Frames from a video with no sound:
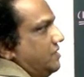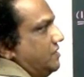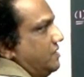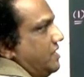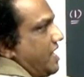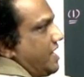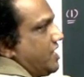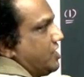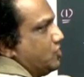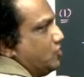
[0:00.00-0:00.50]

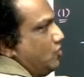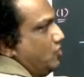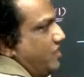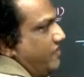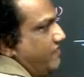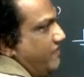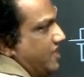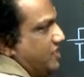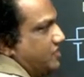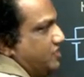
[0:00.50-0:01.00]
there is no
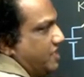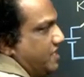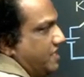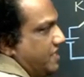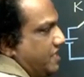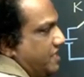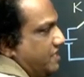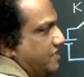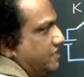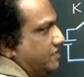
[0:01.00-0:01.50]
deflection
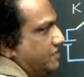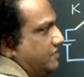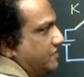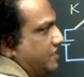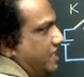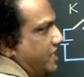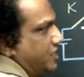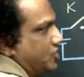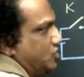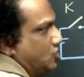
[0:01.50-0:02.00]
here,
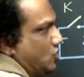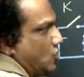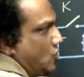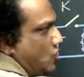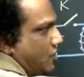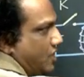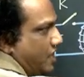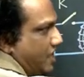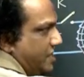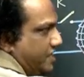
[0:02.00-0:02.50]
there is
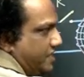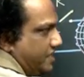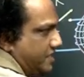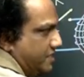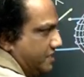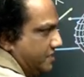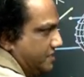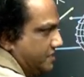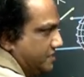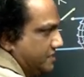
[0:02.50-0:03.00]
no current
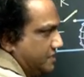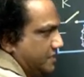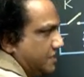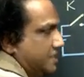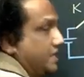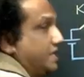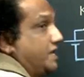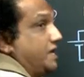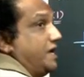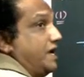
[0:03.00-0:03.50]
here.
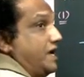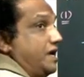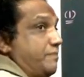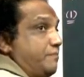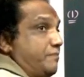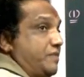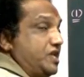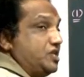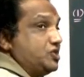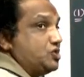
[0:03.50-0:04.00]
It
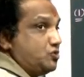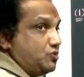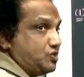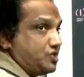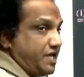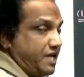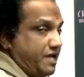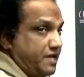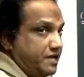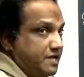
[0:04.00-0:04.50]
means to
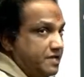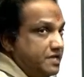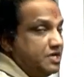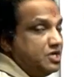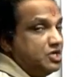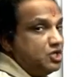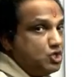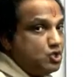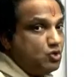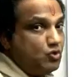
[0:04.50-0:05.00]
say,
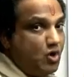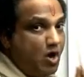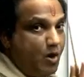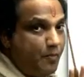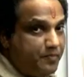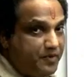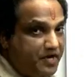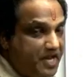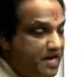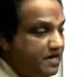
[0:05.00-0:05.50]
to
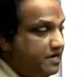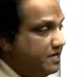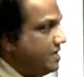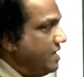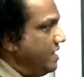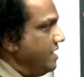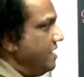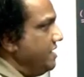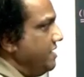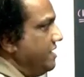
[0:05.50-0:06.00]
obtain
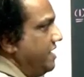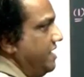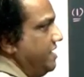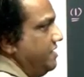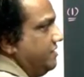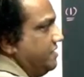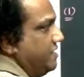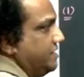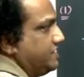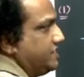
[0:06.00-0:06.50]
current
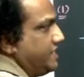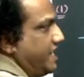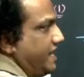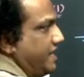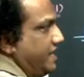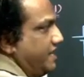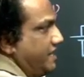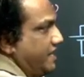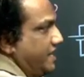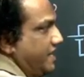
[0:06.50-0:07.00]
in the
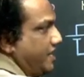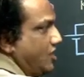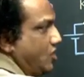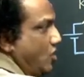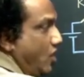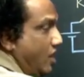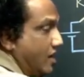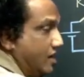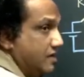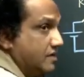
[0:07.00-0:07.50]
secondary
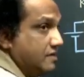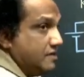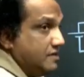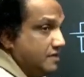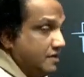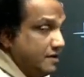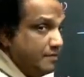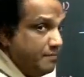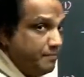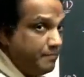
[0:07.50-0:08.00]
coil,
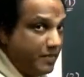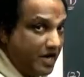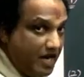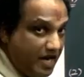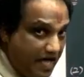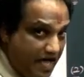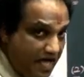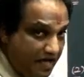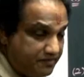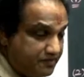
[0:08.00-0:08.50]

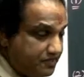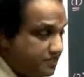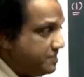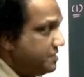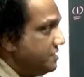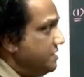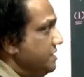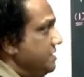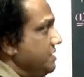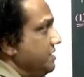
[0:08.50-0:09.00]

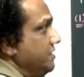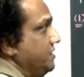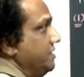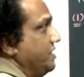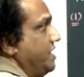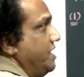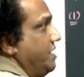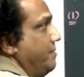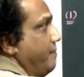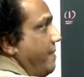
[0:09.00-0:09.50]
perhaps
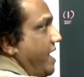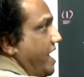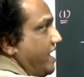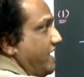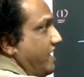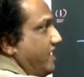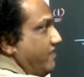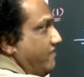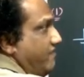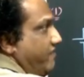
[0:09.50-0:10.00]
the
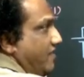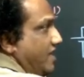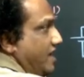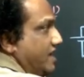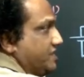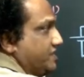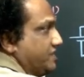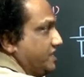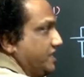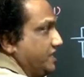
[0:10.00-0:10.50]
magnetic
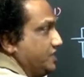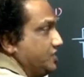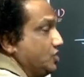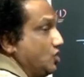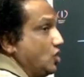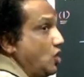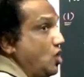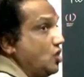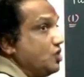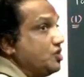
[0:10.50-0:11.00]
flux is
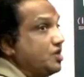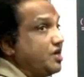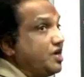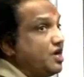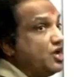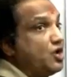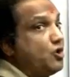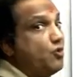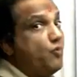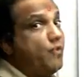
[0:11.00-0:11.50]
not
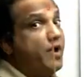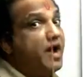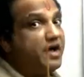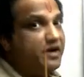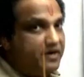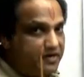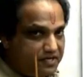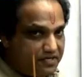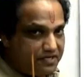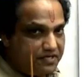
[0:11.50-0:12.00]

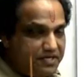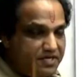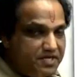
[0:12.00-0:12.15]
required.